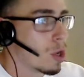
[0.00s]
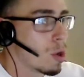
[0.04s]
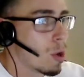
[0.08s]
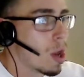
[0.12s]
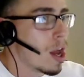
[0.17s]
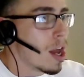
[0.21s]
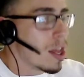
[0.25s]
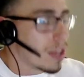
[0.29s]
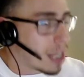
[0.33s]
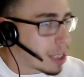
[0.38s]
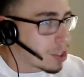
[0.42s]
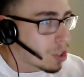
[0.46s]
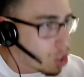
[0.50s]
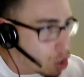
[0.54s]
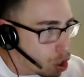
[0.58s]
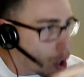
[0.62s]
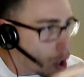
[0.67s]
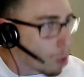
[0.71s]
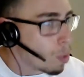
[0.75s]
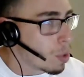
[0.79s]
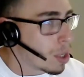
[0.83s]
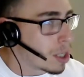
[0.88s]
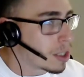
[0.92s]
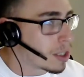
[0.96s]
There's a
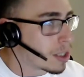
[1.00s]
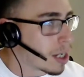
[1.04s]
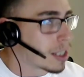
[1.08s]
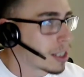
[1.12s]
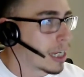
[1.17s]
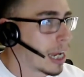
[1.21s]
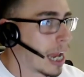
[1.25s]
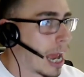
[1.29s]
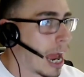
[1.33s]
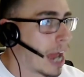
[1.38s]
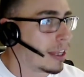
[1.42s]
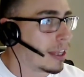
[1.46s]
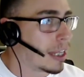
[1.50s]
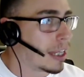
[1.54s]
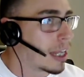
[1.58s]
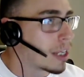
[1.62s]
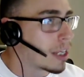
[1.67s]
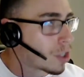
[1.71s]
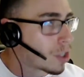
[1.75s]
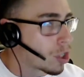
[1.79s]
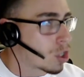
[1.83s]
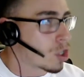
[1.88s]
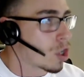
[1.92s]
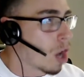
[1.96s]
show that does it, and then
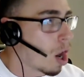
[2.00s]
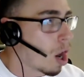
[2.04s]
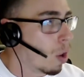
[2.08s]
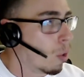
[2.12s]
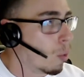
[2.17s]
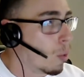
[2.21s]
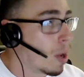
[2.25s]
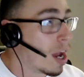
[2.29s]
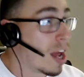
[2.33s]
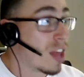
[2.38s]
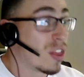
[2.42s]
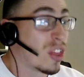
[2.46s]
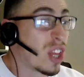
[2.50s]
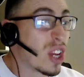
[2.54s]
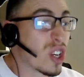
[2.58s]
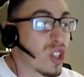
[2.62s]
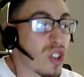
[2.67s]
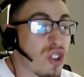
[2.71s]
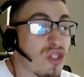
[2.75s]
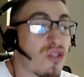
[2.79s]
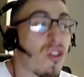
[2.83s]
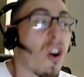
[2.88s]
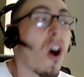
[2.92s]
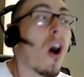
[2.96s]
there's a show that
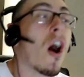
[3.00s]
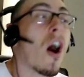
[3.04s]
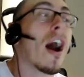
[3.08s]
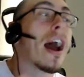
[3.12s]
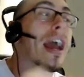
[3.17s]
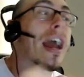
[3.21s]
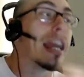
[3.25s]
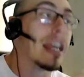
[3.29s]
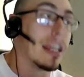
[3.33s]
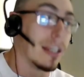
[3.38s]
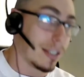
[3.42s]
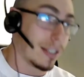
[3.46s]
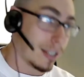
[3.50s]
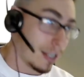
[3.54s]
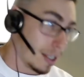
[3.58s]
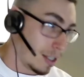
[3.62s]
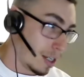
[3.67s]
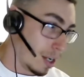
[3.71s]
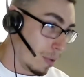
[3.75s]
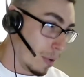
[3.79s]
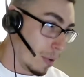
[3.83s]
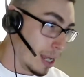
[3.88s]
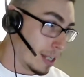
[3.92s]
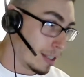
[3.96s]
tries to
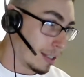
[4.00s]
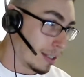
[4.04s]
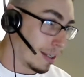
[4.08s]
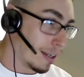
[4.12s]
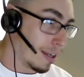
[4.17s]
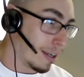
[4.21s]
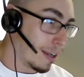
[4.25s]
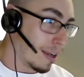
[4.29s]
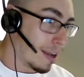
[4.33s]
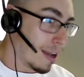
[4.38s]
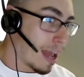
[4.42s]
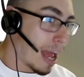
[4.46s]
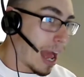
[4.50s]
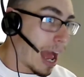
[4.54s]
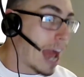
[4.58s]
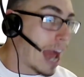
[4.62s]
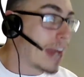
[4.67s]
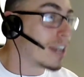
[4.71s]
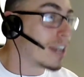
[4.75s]
do it and